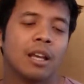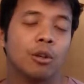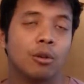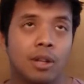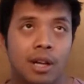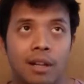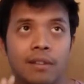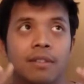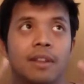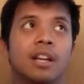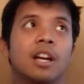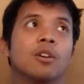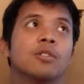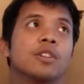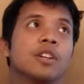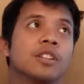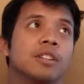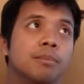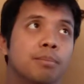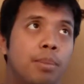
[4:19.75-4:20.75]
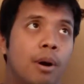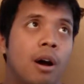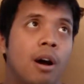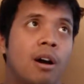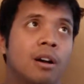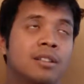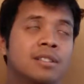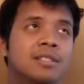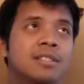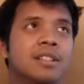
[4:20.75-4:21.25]
You can't think outside the
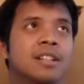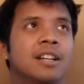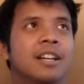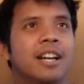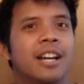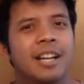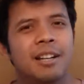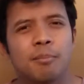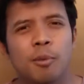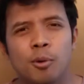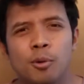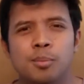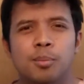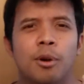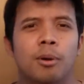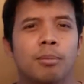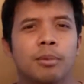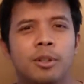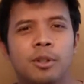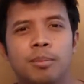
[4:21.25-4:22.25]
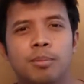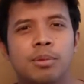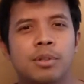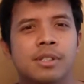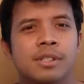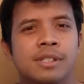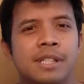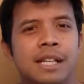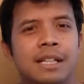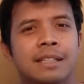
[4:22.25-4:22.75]
box, and most probably your
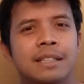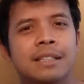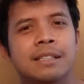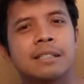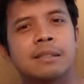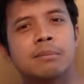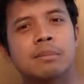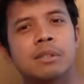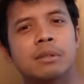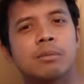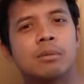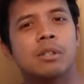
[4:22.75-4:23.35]
personality is a bit,